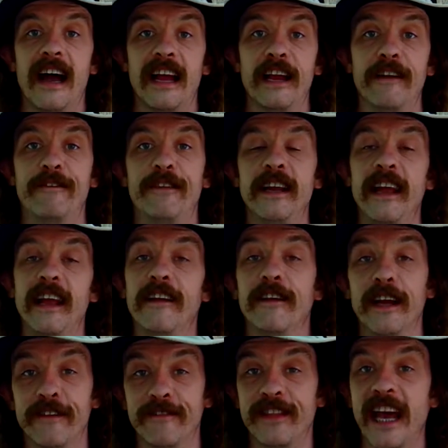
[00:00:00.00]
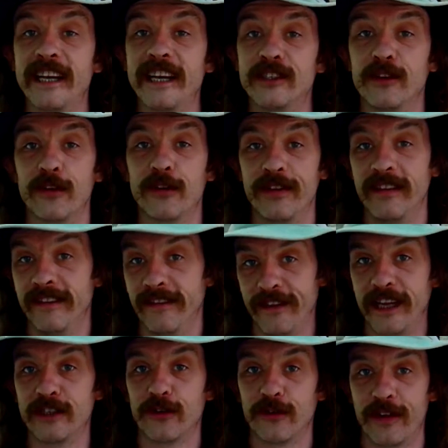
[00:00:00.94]
Uh, if, if, if that's your
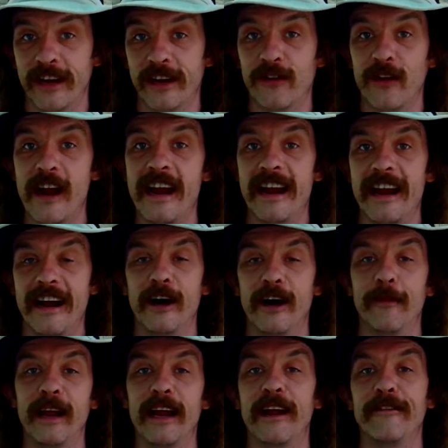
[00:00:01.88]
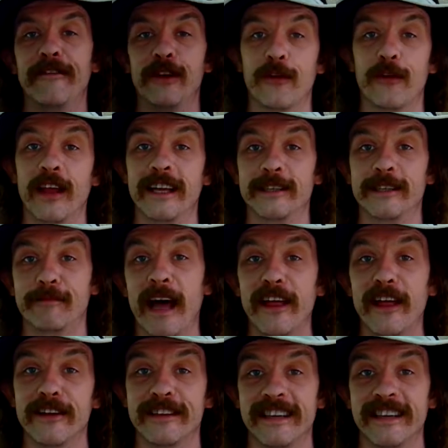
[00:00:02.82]
if that's your thing, great. Uh, if your thing
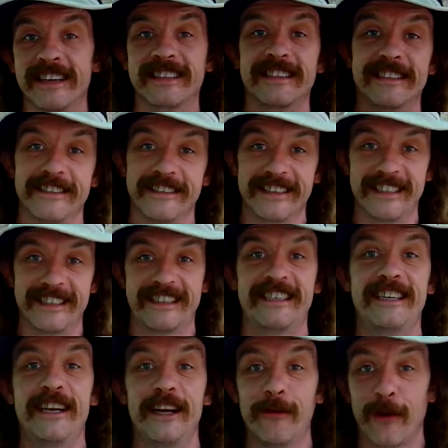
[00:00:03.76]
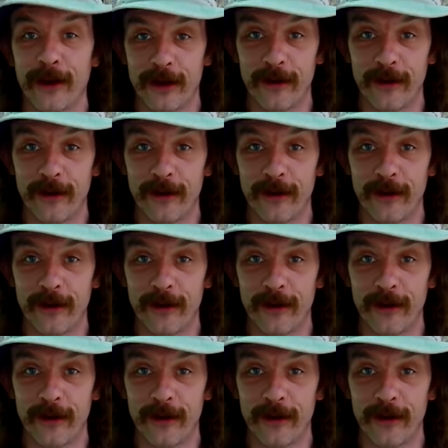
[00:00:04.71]
is politics, this is,